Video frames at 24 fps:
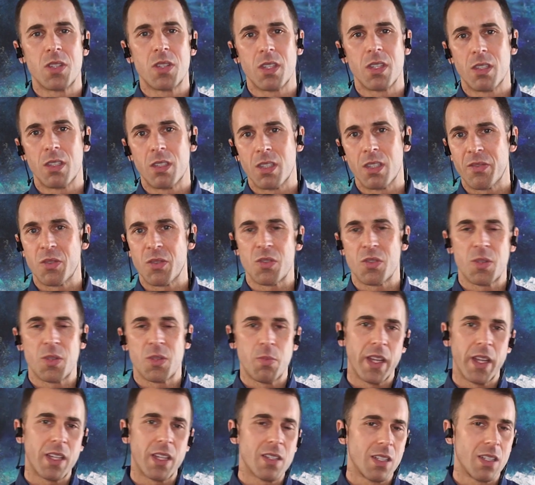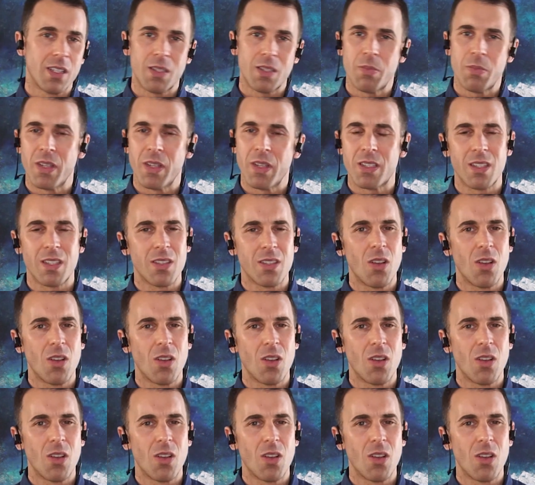and if there's spikes in expenses,